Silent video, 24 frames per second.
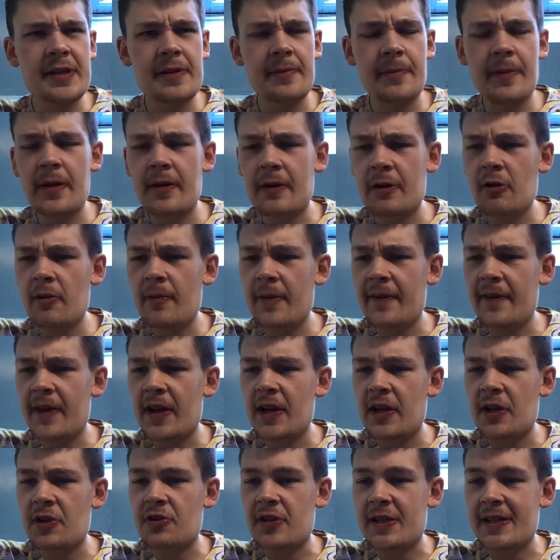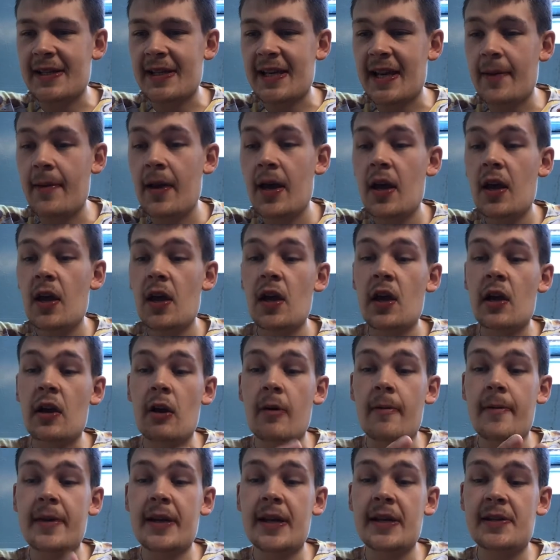you know, this is going to be a very interesting game.
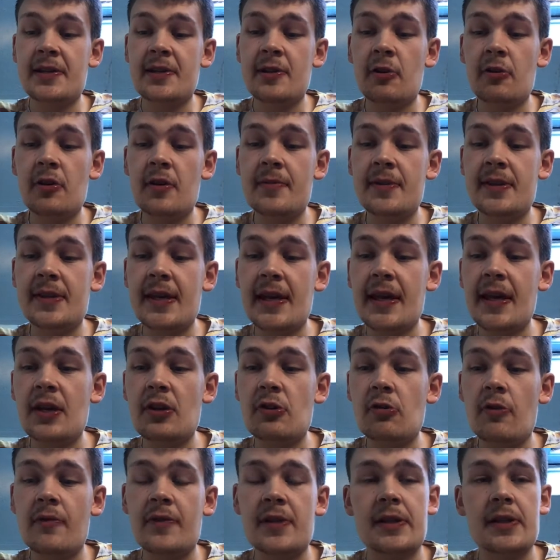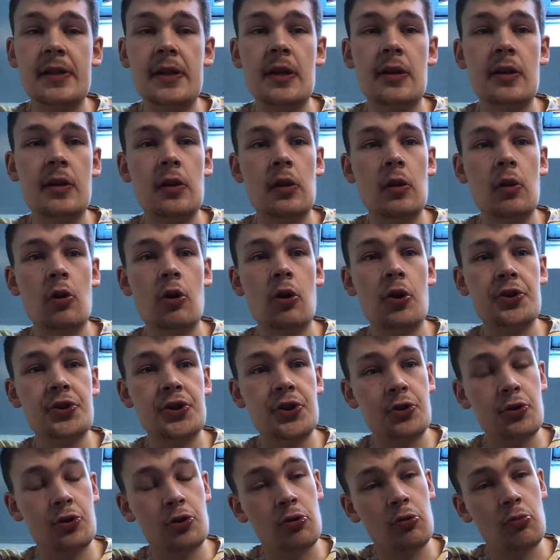Coming against Tottenham side, who obviously
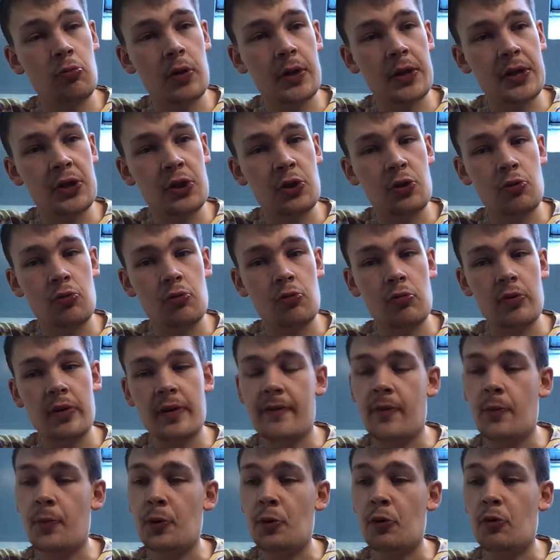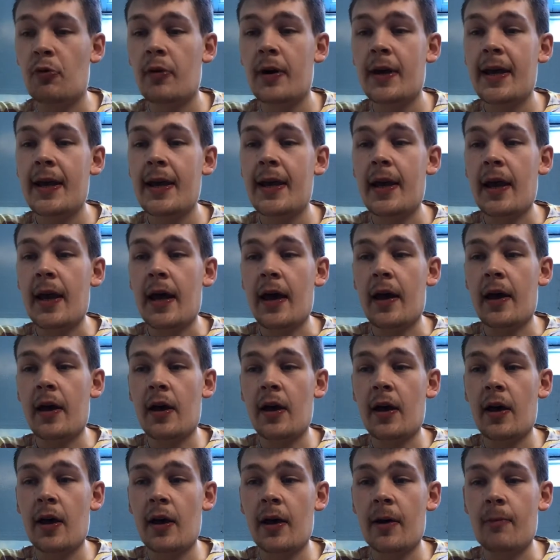lost 2-1 to Liverpool.
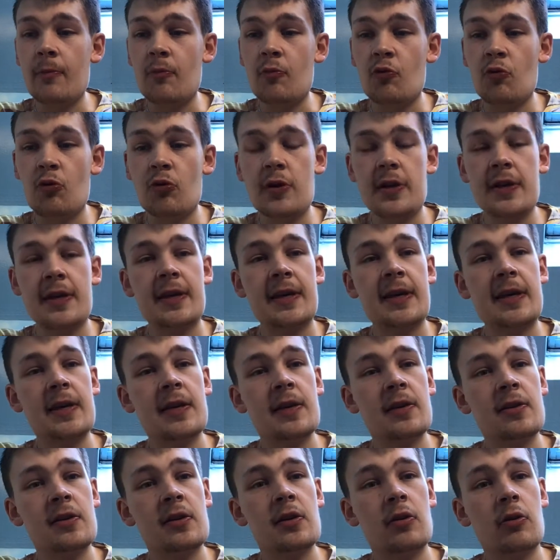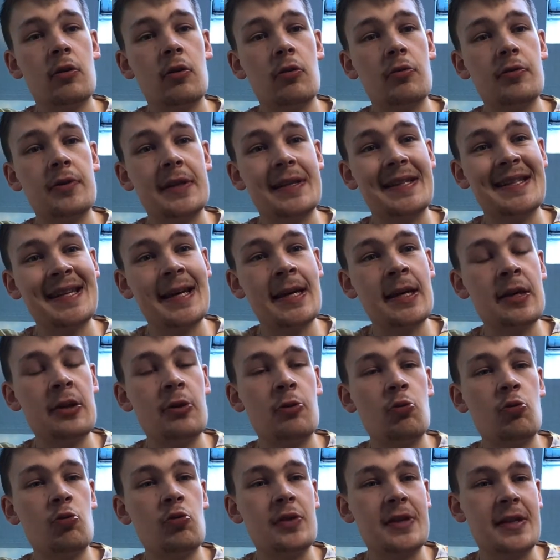Roy Keane
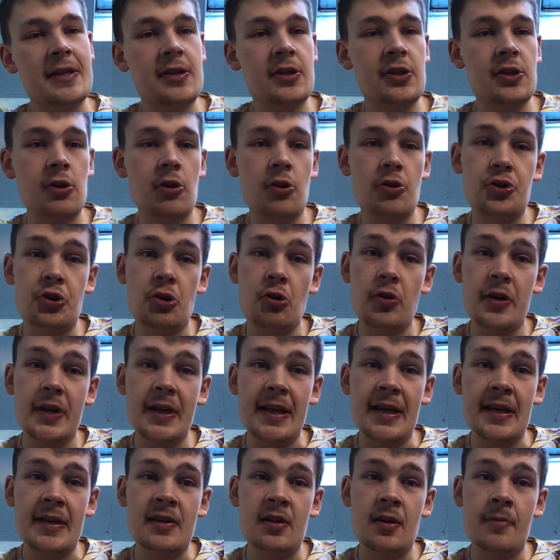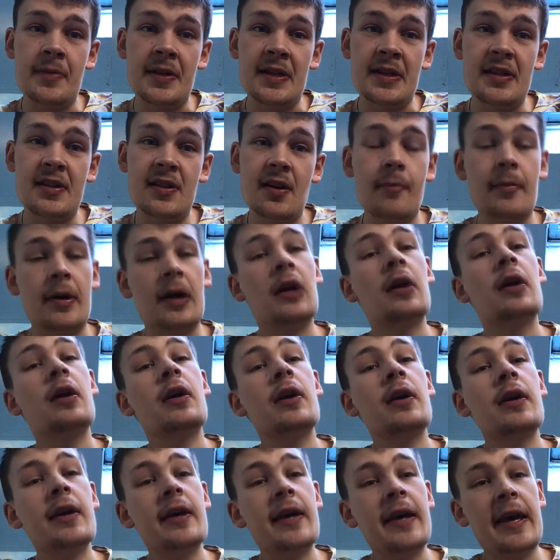called Danny Rose and Serge Aurier dumb and
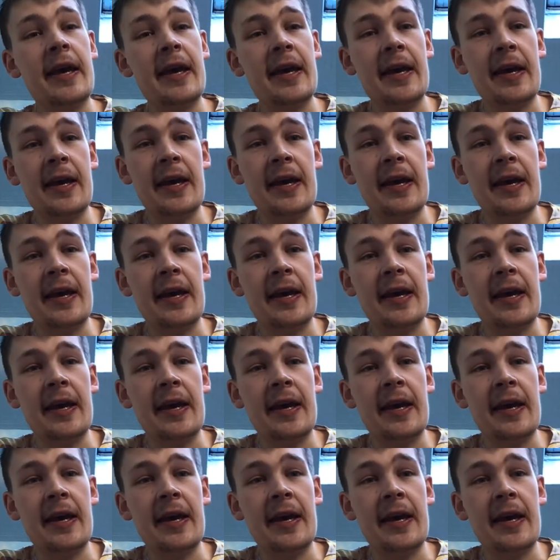dumber